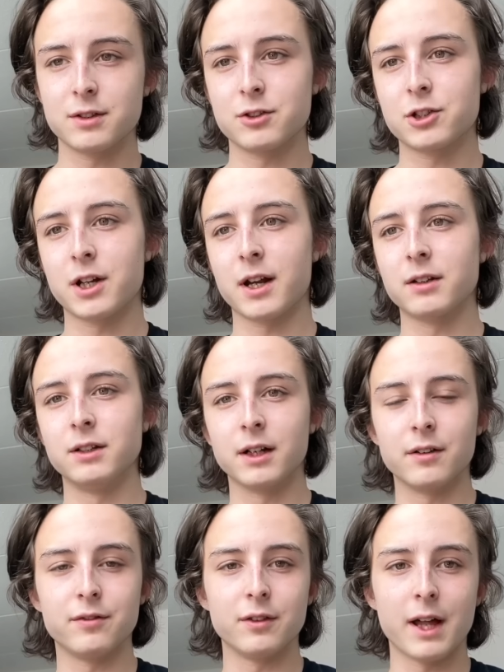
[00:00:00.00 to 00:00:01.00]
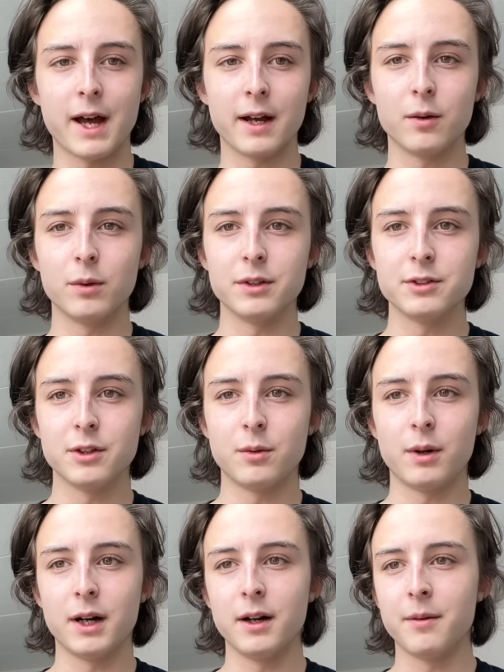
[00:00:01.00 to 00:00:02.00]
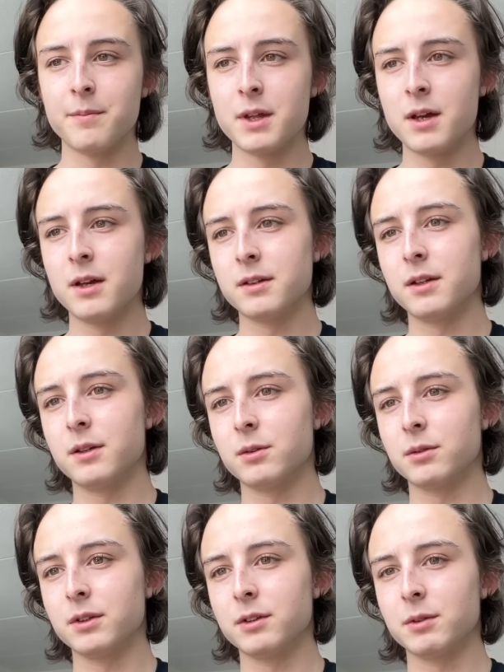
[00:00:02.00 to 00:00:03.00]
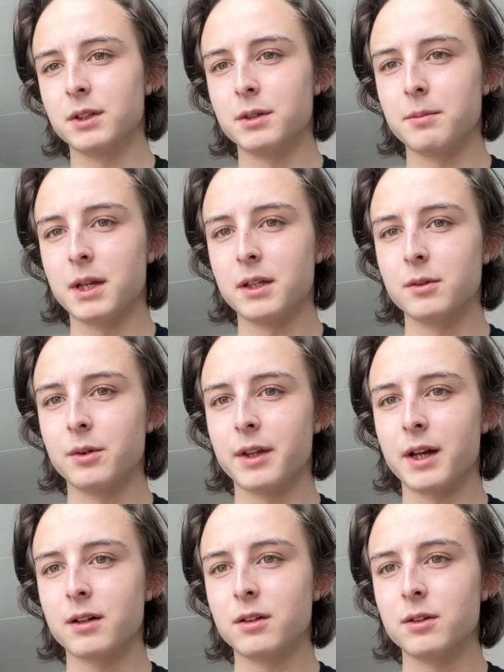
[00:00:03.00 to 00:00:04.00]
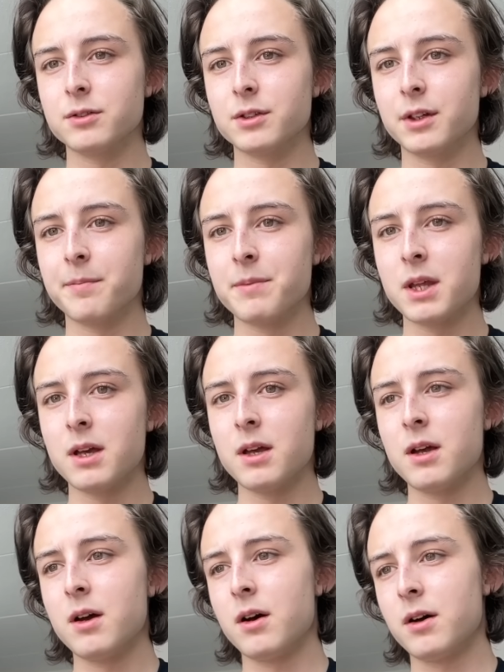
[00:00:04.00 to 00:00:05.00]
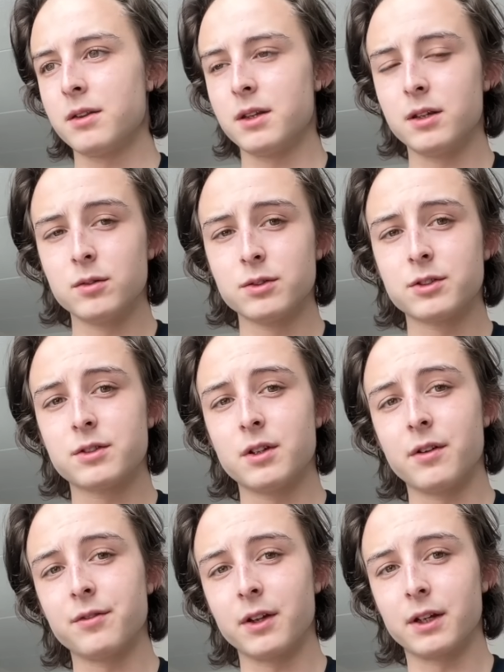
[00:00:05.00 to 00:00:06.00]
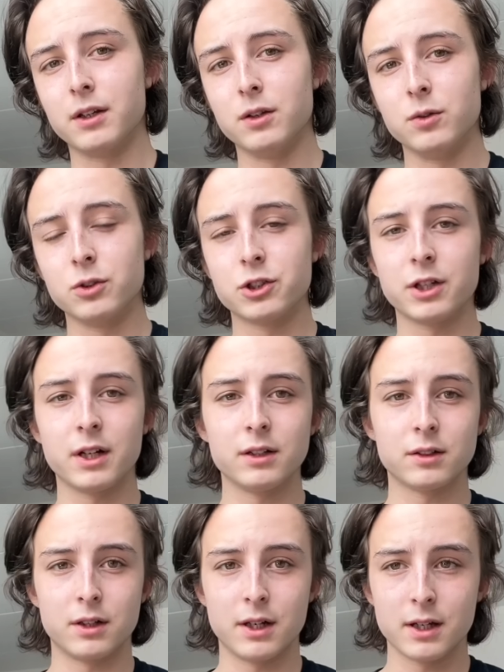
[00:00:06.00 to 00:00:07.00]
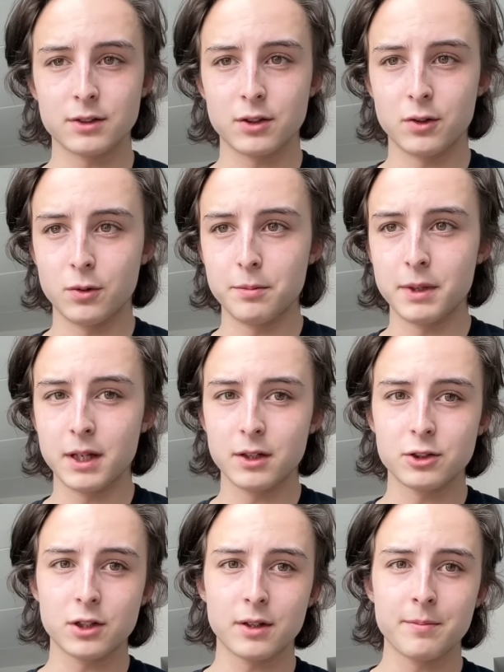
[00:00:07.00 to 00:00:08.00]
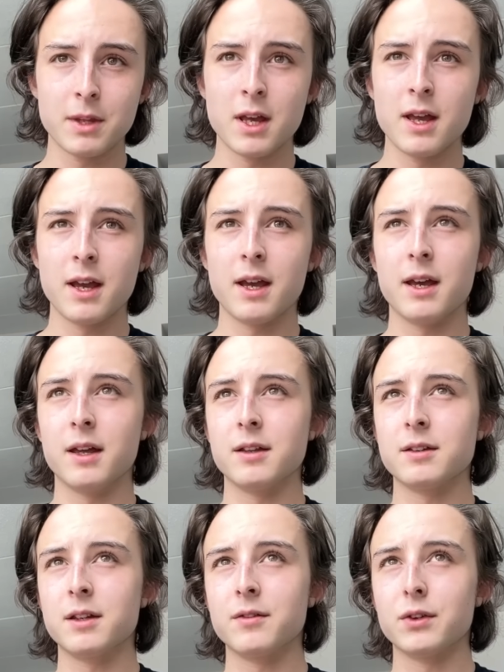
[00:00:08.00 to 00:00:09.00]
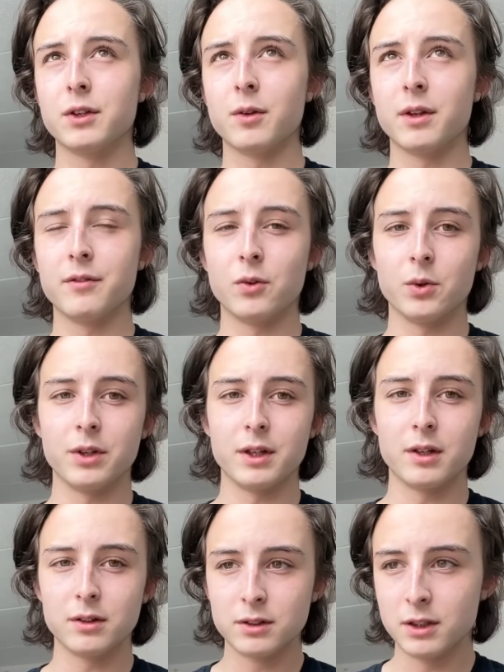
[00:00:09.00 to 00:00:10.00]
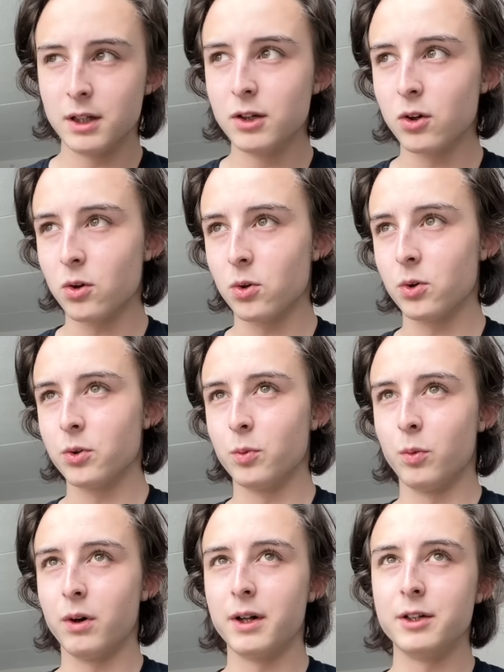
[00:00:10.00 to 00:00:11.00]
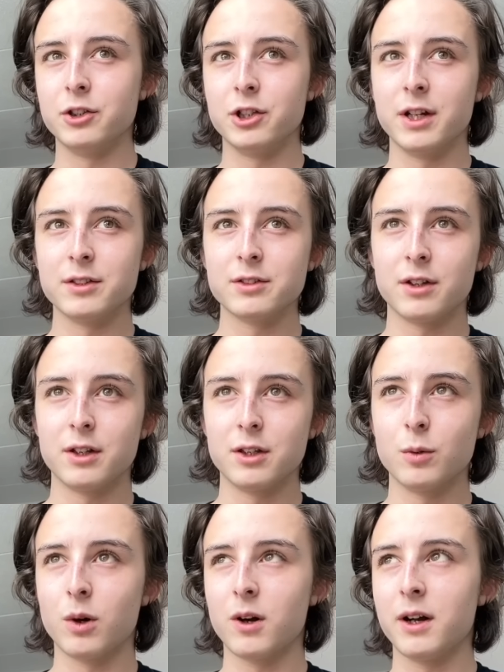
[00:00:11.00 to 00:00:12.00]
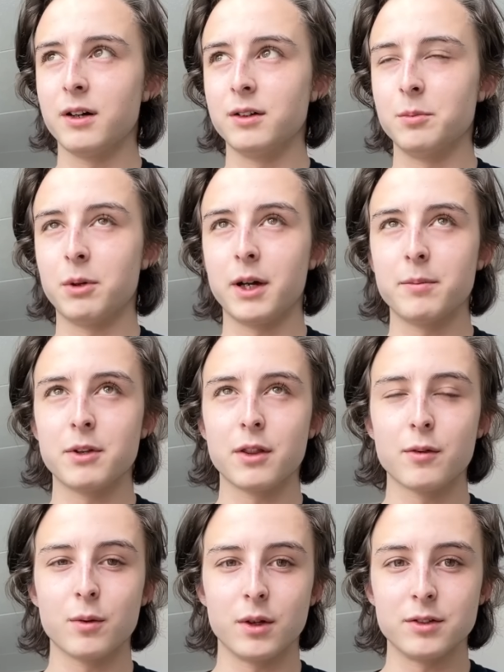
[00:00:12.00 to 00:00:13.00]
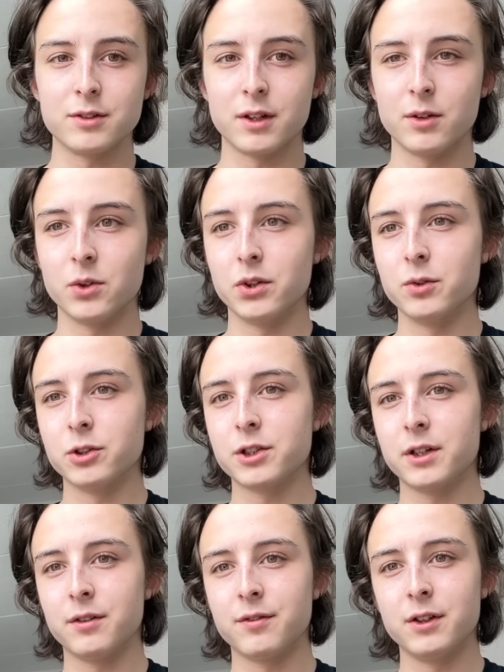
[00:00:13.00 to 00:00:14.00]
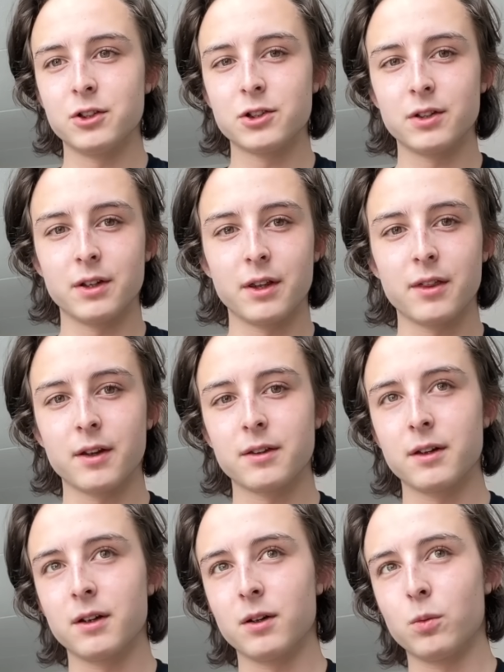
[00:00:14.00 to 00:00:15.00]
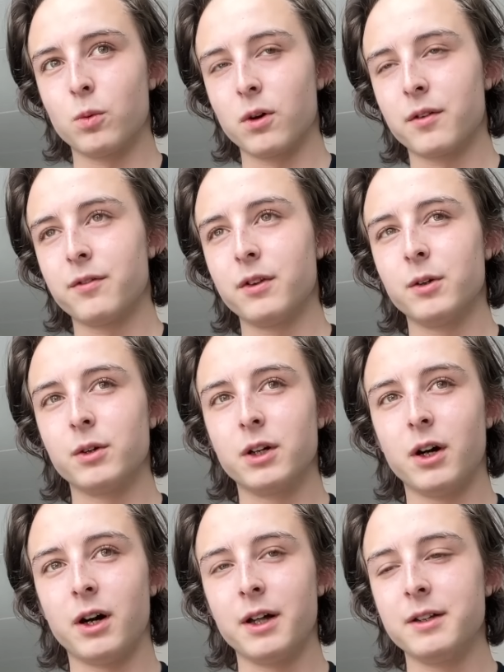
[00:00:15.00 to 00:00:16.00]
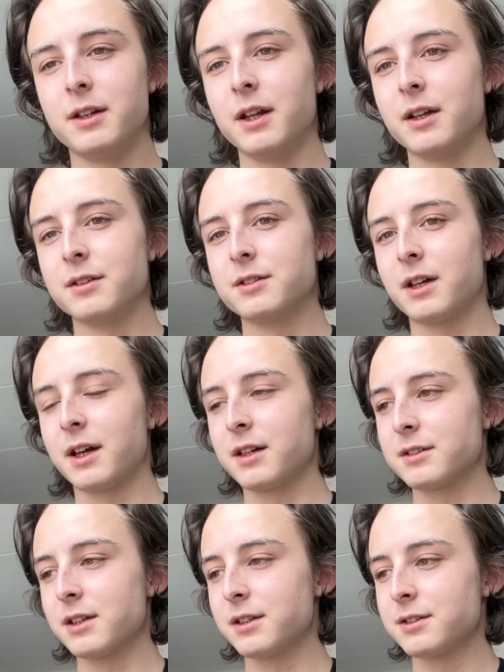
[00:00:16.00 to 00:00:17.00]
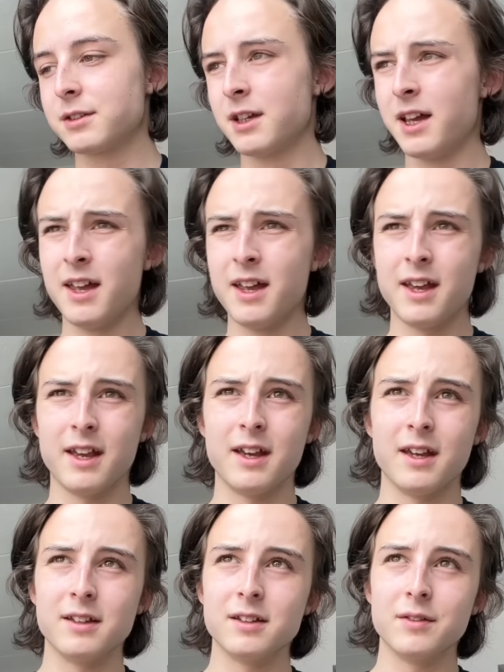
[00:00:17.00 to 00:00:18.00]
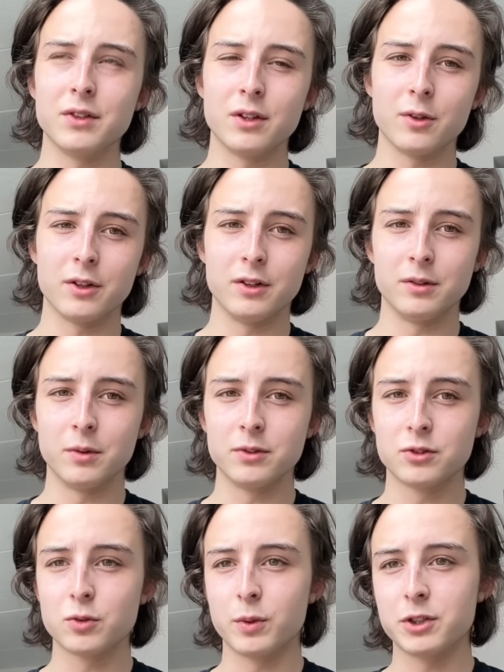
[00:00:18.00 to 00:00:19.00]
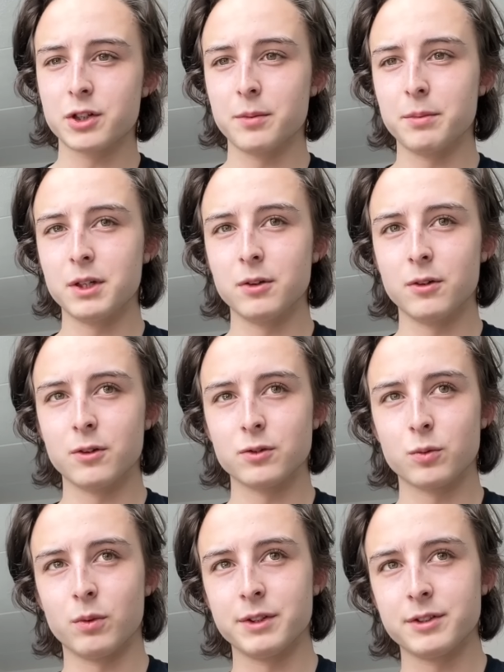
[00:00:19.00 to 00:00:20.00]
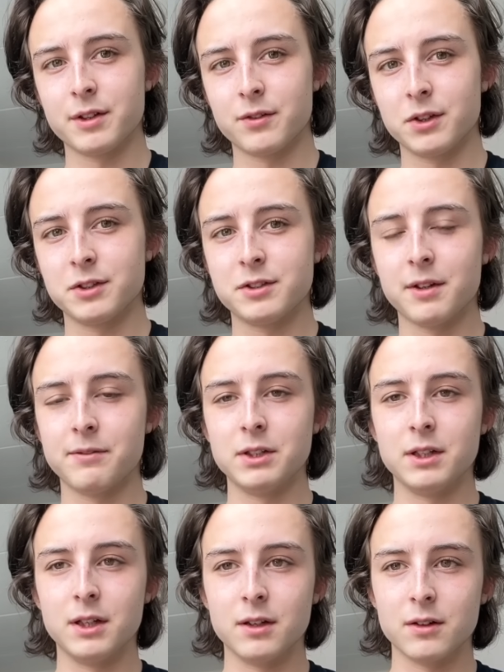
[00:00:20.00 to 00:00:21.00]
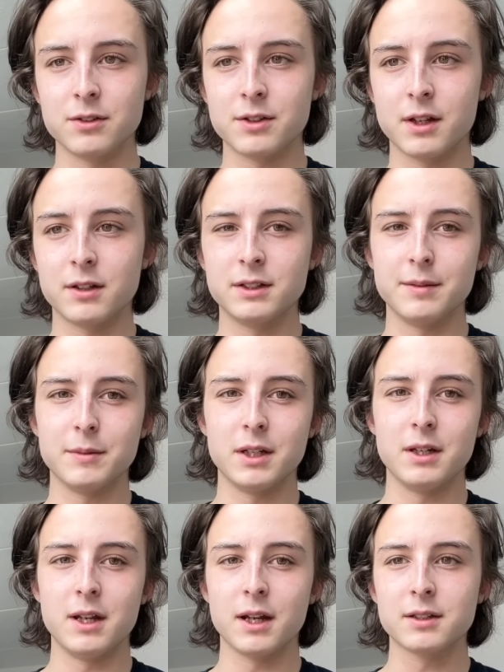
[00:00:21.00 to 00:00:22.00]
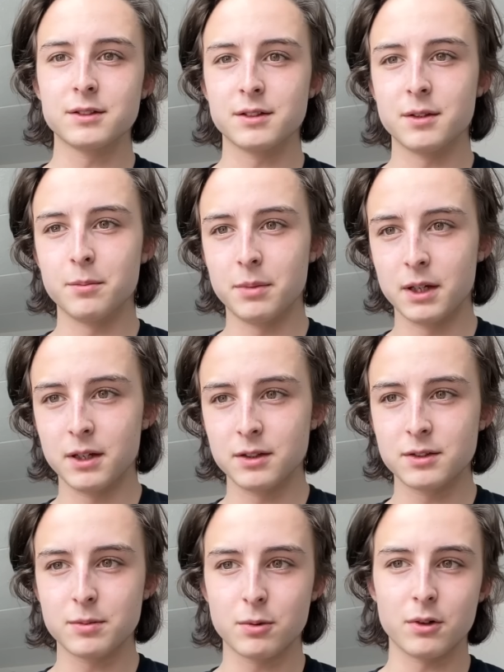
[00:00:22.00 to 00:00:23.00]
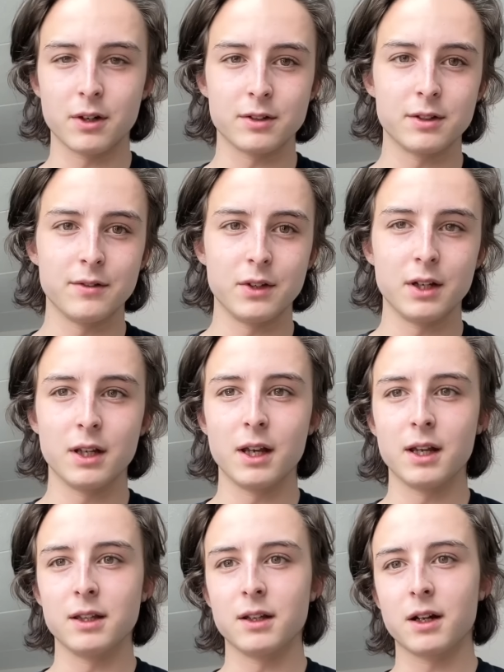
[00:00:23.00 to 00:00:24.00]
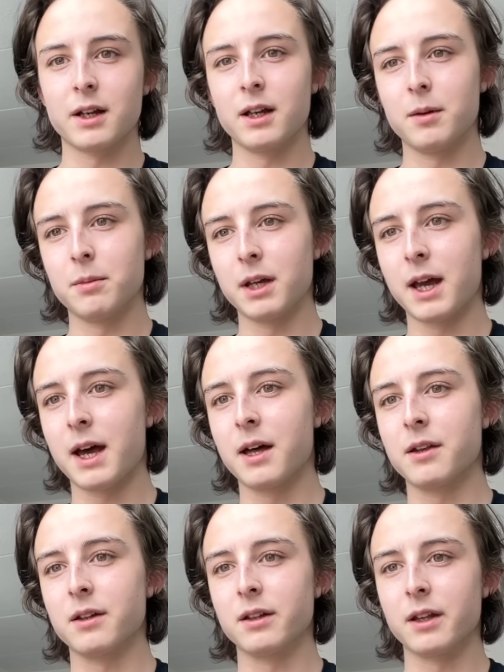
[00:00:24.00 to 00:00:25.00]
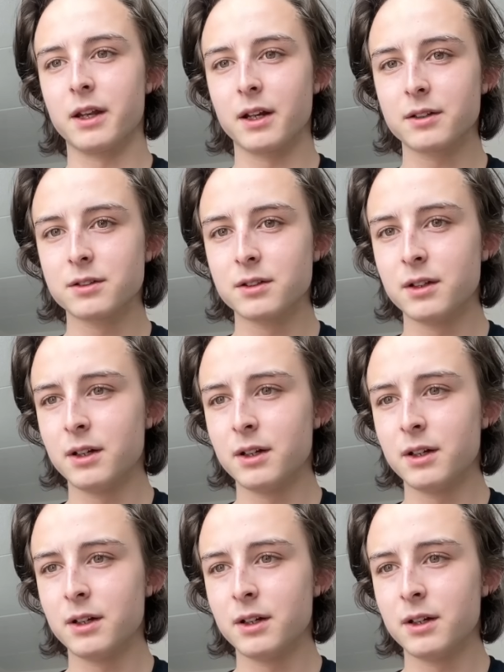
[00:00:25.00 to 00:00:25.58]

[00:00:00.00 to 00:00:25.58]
check like a flag once in a while. They don't really read the manual that closely. They use stuff like new shell or Nix Home Manager, and even though they've only curled one JSON URL and piped it through a single new shell feature, they think they're a workflow god data scientist. And even though they'll switch computers once every 7 years, they claim that Nix is the biggest productivity gain there can be had on Linux.